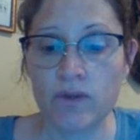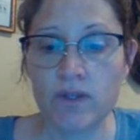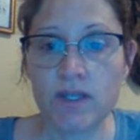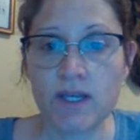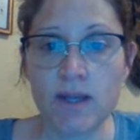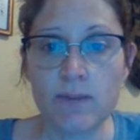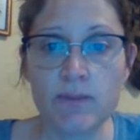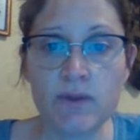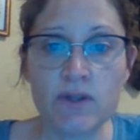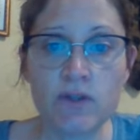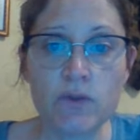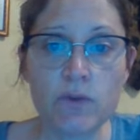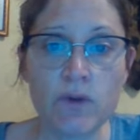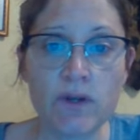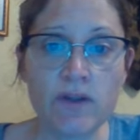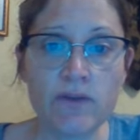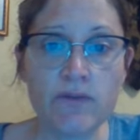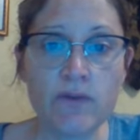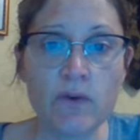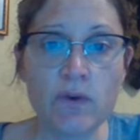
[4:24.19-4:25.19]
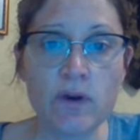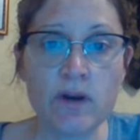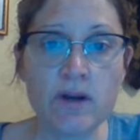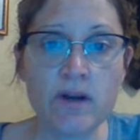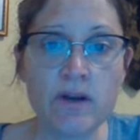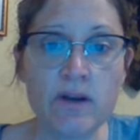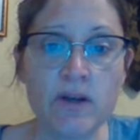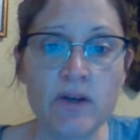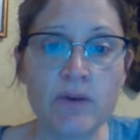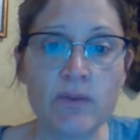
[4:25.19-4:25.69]
We type in
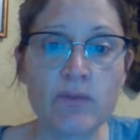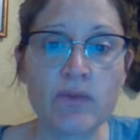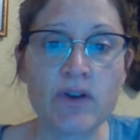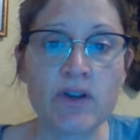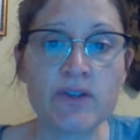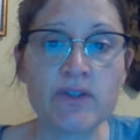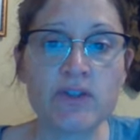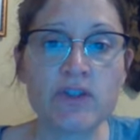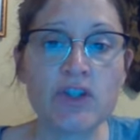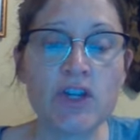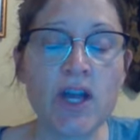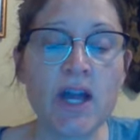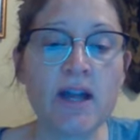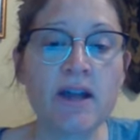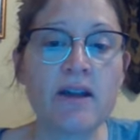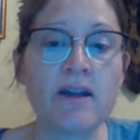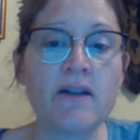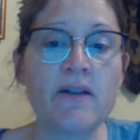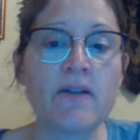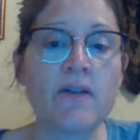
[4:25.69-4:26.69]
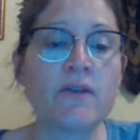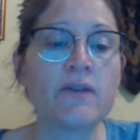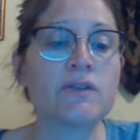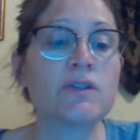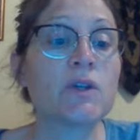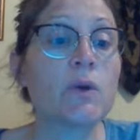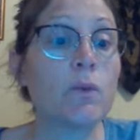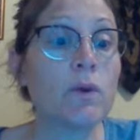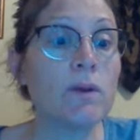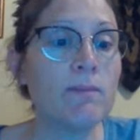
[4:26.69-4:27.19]
24, press check.
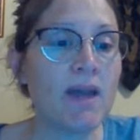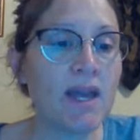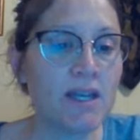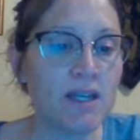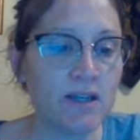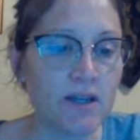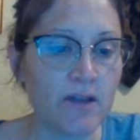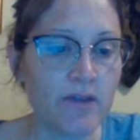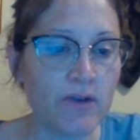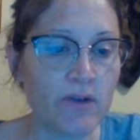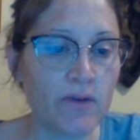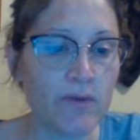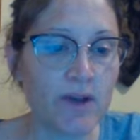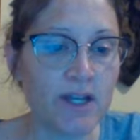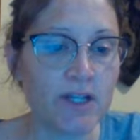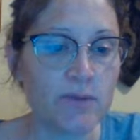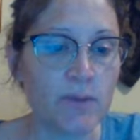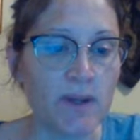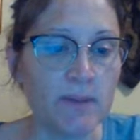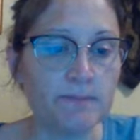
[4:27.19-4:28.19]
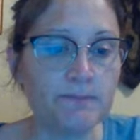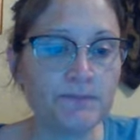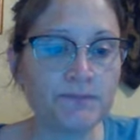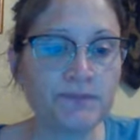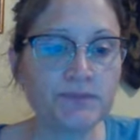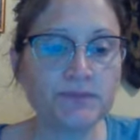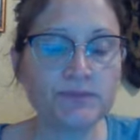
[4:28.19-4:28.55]
So we made another arrangement.